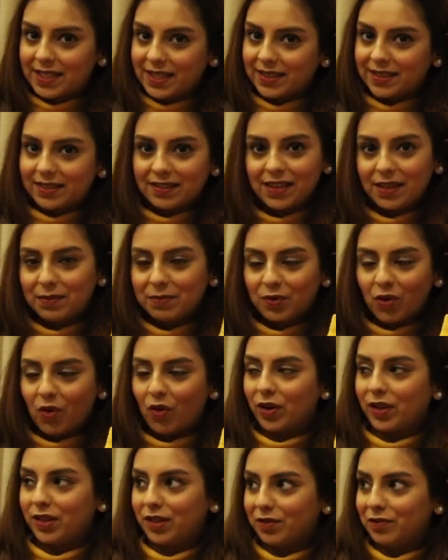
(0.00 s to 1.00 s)
I get the name
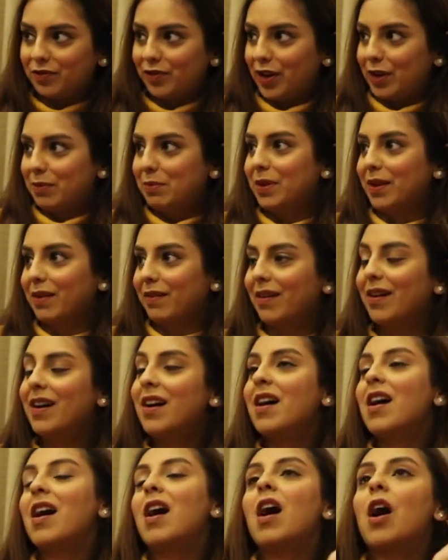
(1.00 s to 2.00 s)
wrong in the frame here,
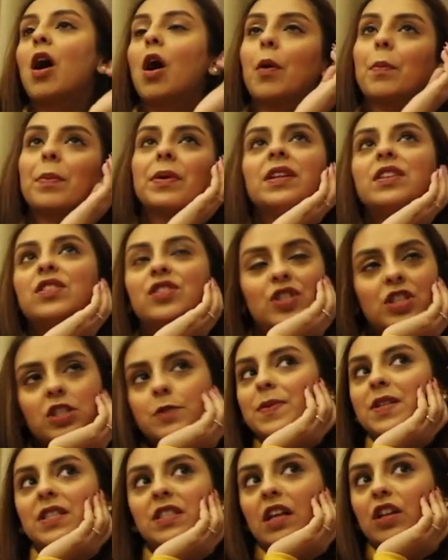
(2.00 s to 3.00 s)
but it's
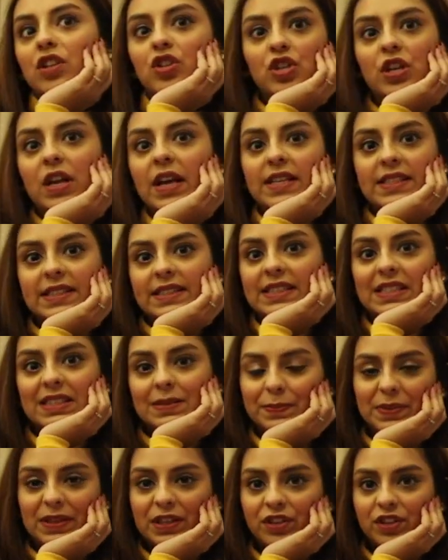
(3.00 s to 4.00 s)
just been such a nice
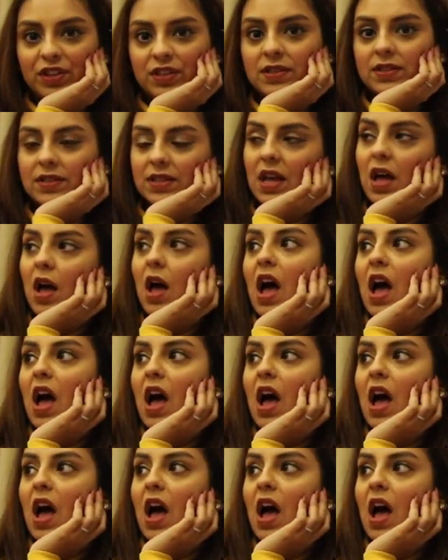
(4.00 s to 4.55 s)
experience.